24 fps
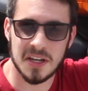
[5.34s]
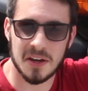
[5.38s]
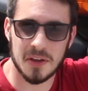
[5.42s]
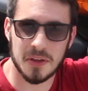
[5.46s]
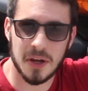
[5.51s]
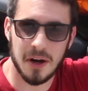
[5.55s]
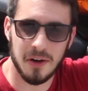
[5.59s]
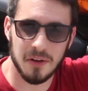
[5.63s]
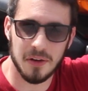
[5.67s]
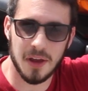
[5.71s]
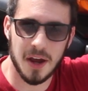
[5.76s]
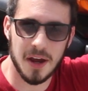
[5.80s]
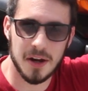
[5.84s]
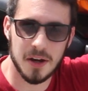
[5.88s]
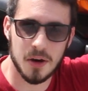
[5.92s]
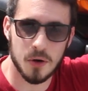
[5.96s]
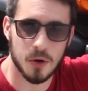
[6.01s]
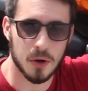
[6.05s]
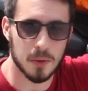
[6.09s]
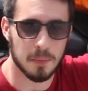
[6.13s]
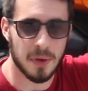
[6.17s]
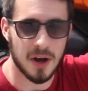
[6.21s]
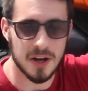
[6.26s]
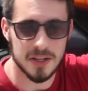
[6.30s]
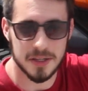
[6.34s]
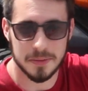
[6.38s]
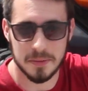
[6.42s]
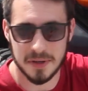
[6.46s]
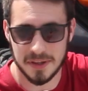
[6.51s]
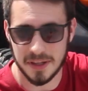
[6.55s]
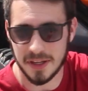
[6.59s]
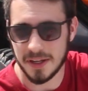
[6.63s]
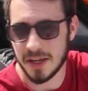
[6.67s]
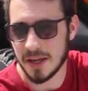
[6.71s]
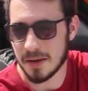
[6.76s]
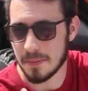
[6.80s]
South Carolina or are
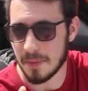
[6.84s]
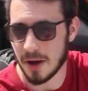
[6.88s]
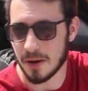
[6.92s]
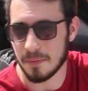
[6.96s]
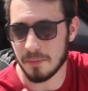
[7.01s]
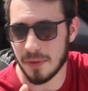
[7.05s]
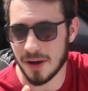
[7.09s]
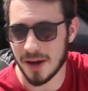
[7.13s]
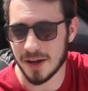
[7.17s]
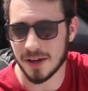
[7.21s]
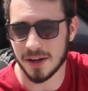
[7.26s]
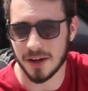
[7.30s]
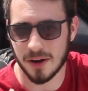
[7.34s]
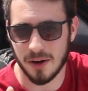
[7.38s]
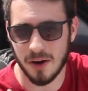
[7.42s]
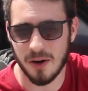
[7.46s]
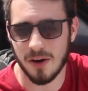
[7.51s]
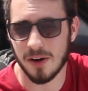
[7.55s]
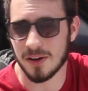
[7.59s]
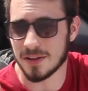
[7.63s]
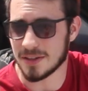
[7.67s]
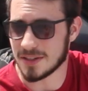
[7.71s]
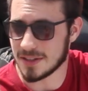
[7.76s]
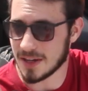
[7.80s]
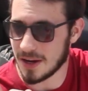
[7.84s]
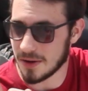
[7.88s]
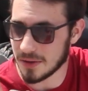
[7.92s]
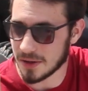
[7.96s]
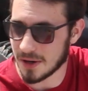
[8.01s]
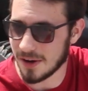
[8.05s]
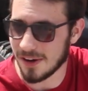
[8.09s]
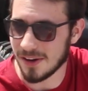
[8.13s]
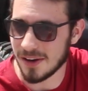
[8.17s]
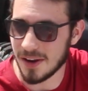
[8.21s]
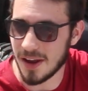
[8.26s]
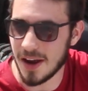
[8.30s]
possibly thinking about buying a car in South
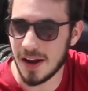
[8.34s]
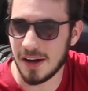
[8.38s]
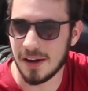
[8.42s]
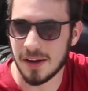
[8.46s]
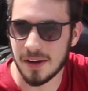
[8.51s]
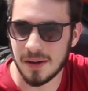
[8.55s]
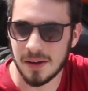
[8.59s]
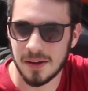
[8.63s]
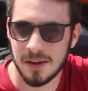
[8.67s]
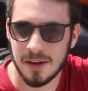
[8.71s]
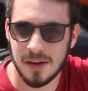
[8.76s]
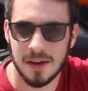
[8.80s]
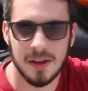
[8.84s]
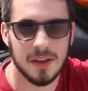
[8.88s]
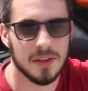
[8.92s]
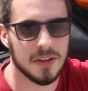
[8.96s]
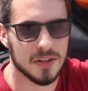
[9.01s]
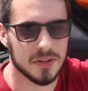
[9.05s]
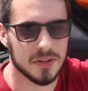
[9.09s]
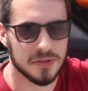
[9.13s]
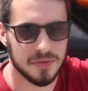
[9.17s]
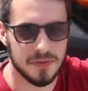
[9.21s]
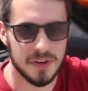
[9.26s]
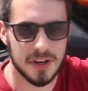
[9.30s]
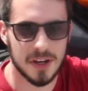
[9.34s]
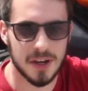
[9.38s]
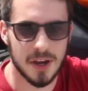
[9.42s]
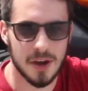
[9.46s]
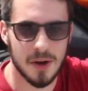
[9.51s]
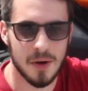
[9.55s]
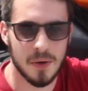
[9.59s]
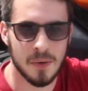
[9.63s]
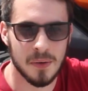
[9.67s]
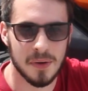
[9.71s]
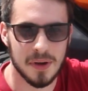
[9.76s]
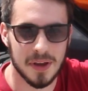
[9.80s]
Carolina, this
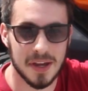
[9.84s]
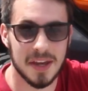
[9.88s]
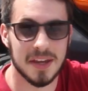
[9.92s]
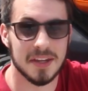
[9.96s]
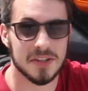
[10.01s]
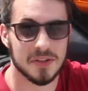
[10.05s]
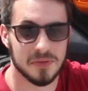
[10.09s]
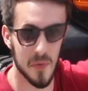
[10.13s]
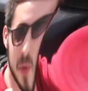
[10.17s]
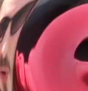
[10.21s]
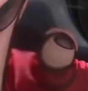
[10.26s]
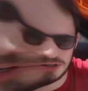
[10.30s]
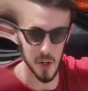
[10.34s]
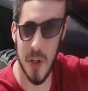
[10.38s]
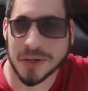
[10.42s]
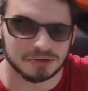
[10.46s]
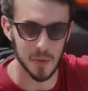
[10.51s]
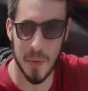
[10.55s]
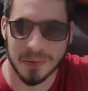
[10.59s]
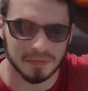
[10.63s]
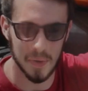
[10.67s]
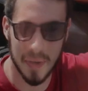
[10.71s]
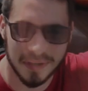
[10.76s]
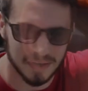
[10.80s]
video is for you.